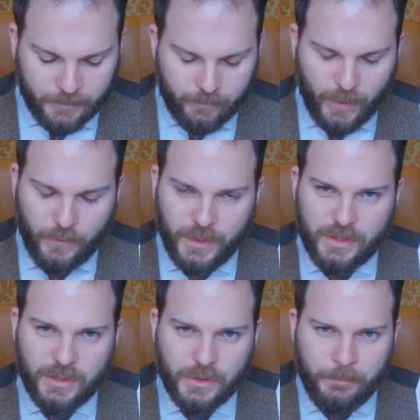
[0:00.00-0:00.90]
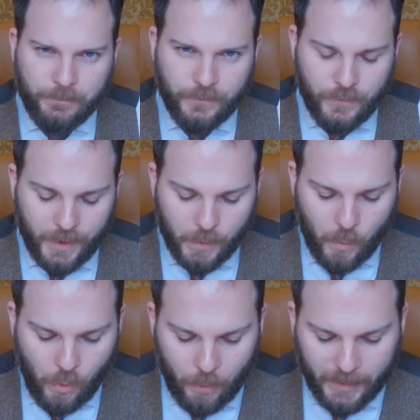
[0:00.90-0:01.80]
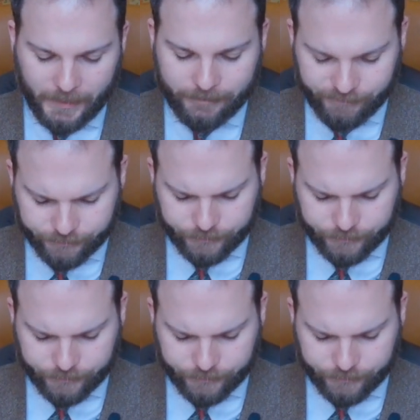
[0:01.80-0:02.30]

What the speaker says: The finish is very warming.